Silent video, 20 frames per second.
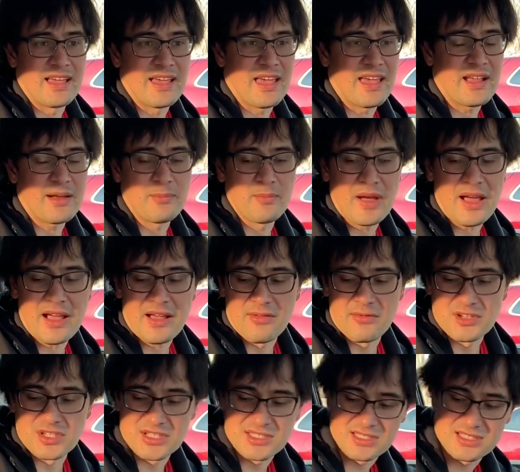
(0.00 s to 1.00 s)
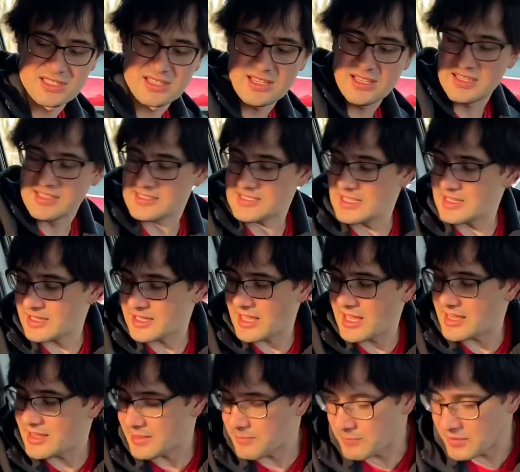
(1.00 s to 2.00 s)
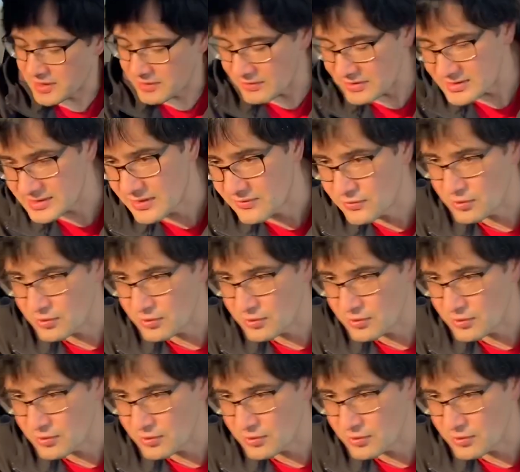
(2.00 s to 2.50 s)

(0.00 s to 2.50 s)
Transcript: airbag, which is uh, they located between the